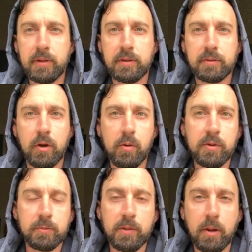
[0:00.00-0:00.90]
It's
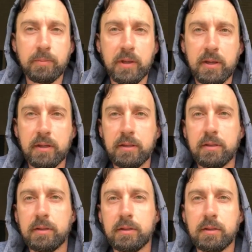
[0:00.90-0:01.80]
always been
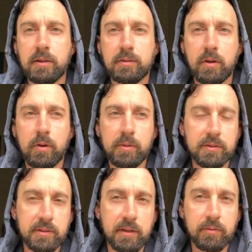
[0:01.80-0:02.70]
updated. It's
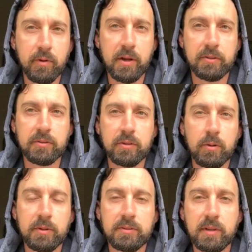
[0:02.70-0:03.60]
always stayed fresh. It's
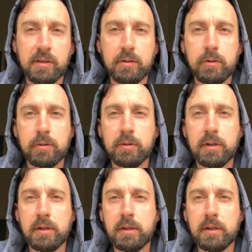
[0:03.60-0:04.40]
always stayed new.